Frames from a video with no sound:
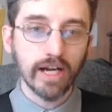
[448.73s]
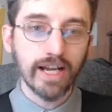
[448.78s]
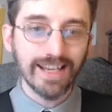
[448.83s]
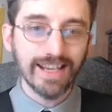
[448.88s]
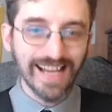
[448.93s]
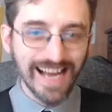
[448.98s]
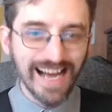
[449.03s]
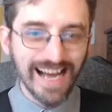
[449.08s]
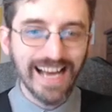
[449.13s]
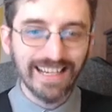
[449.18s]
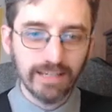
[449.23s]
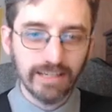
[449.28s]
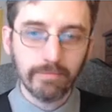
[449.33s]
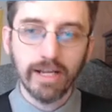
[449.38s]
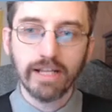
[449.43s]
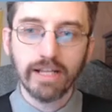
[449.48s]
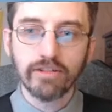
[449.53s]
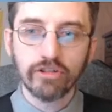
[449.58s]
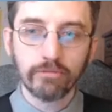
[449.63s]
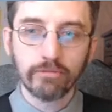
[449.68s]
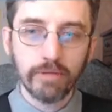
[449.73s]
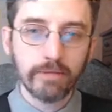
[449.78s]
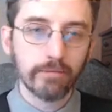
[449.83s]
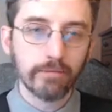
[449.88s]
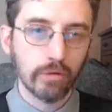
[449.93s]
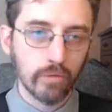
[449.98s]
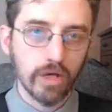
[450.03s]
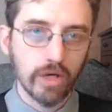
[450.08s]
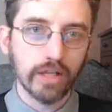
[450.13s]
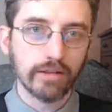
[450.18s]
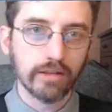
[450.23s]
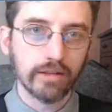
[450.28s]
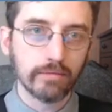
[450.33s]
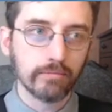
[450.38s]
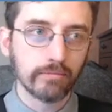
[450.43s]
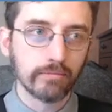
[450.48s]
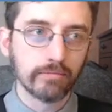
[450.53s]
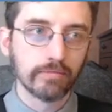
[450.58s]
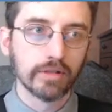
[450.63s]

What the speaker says: in high demand, so people want them,